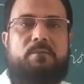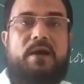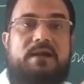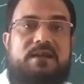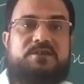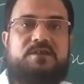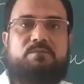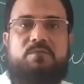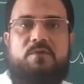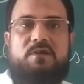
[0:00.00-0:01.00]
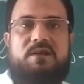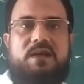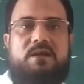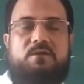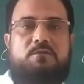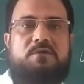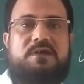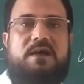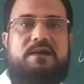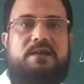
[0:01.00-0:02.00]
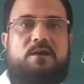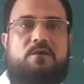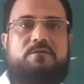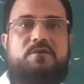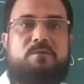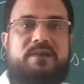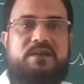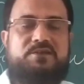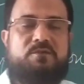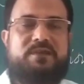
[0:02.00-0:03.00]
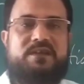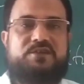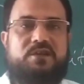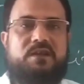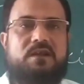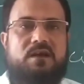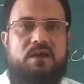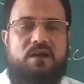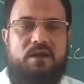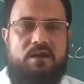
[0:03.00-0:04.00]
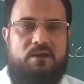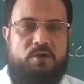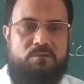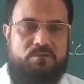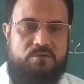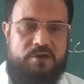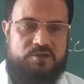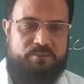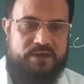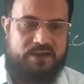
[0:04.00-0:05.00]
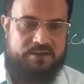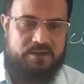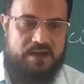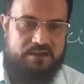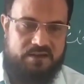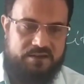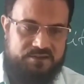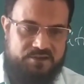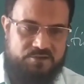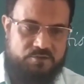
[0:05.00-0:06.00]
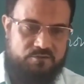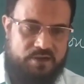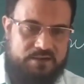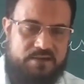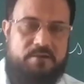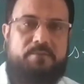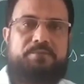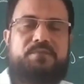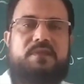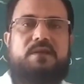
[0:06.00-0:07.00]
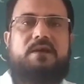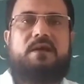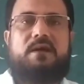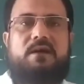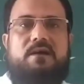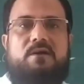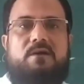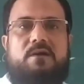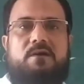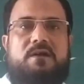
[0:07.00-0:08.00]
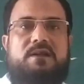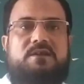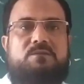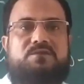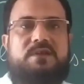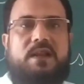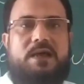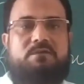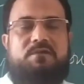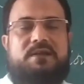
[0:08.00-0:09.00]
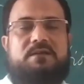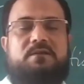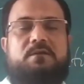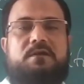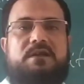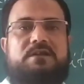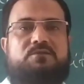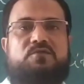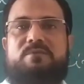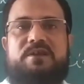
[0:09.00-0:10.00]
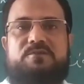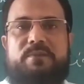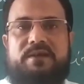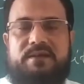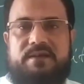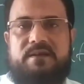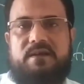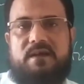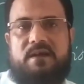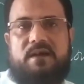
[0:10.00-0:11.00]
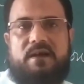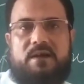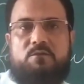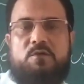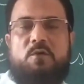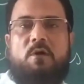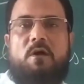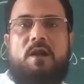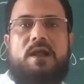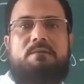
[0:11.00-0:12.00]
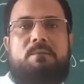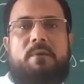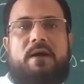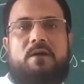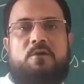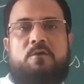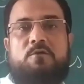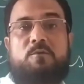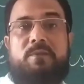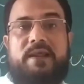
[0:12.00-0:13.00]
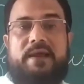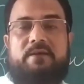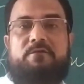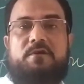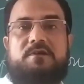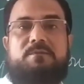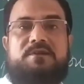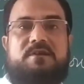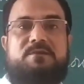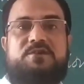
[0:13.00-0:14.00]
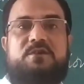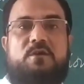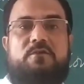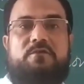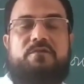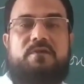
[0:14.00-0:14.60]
partnership, not with the idea of domination. and we have to respect other existence of other organisms. The life of other organisms should be respected, and we all have a role to play for the preservation of